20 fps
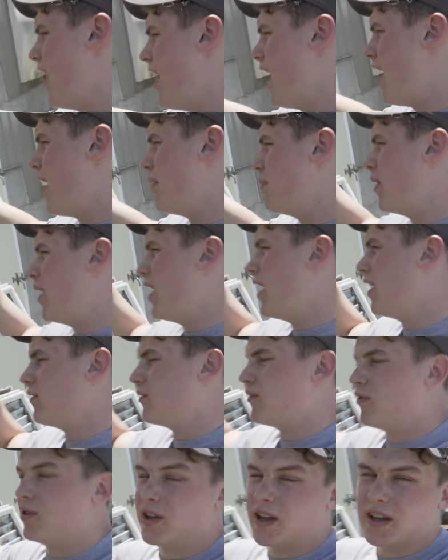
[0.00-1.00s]
Uh, but
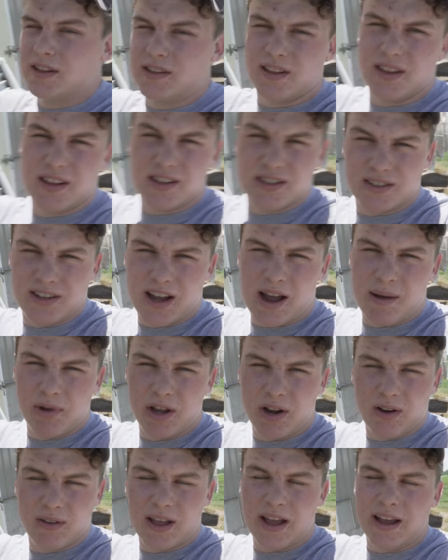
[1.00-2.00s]
when you get to this time
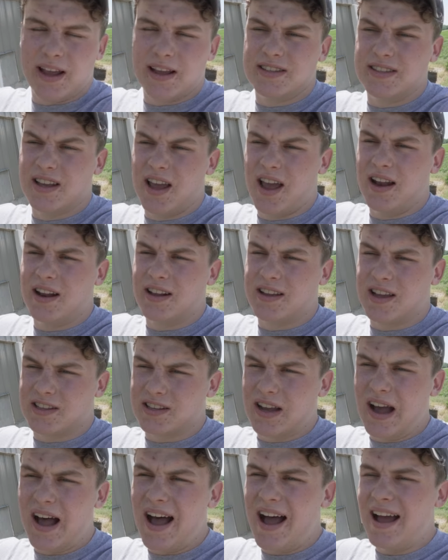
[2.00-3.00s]
of year, like I said, it
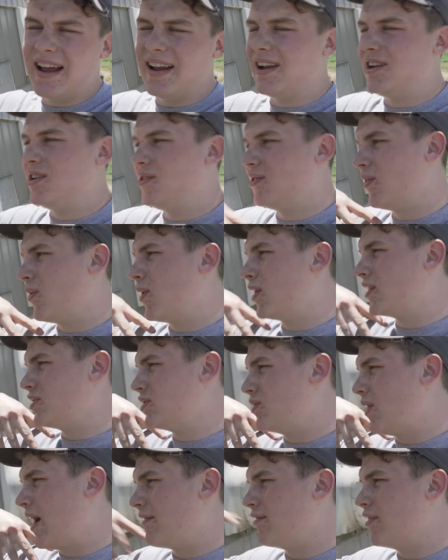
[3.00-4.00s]
gets hot and you want
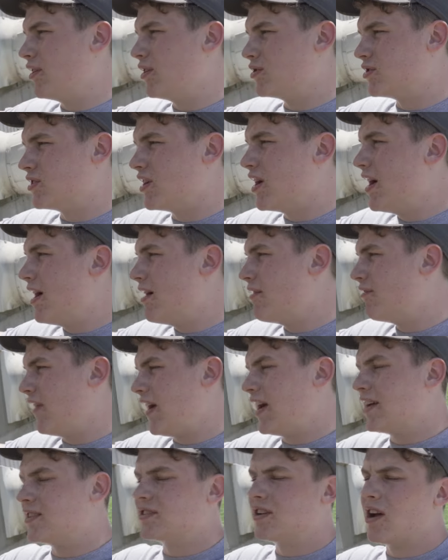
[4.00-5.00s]
to have those
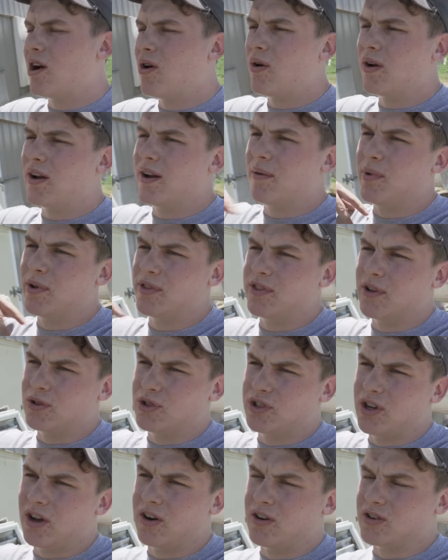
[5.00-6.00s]
fans going and put
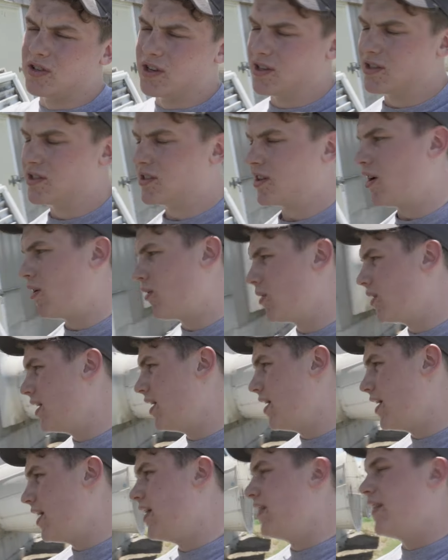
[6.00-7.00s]
those shutters in. So
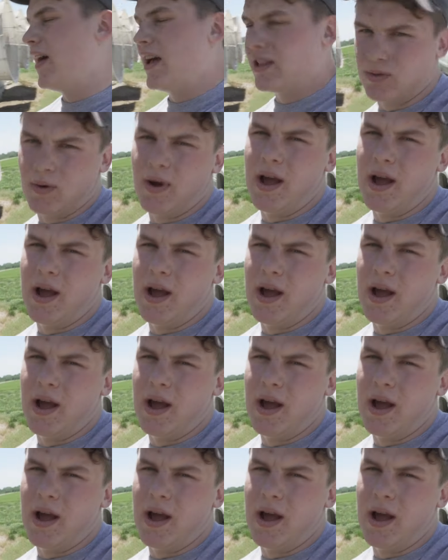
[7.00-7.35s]
that's